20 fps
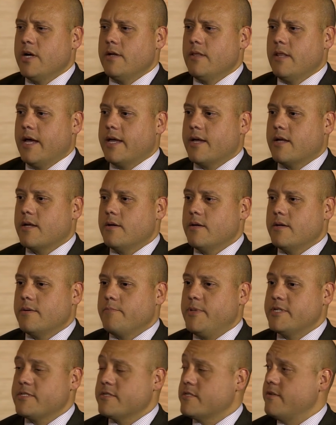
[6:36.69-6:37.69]
like
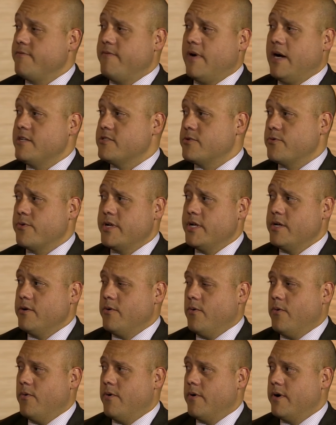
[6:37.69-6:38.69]
business advisory
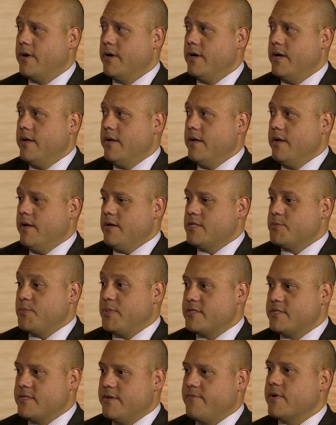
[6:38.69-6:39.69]
or
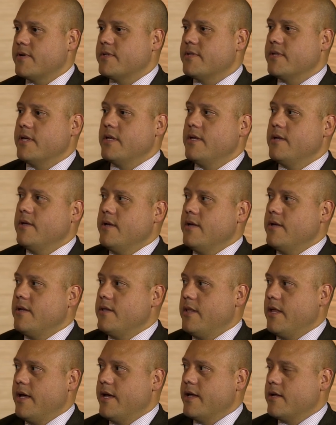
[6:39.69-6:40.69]
specifically
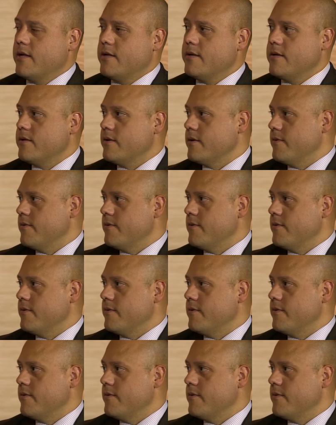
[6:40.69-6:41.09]
like